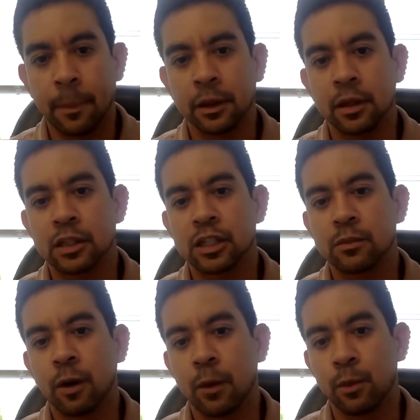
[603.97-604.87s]
but the
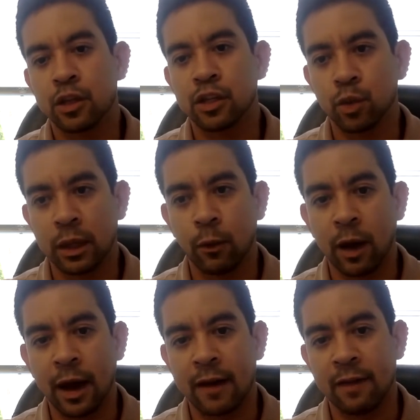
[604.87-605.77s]
SmartBridge is really
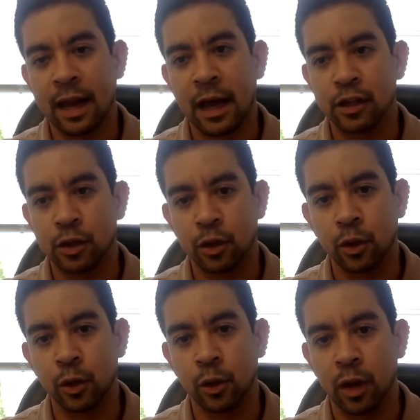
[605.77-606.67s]
what kind of allows you to
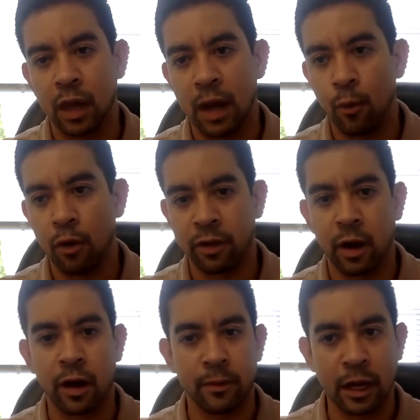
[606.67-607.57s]
do a lot more of
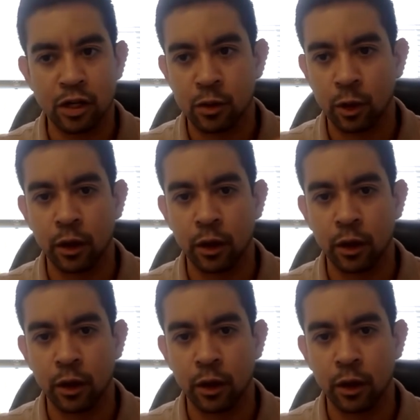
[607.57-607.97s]
the automation,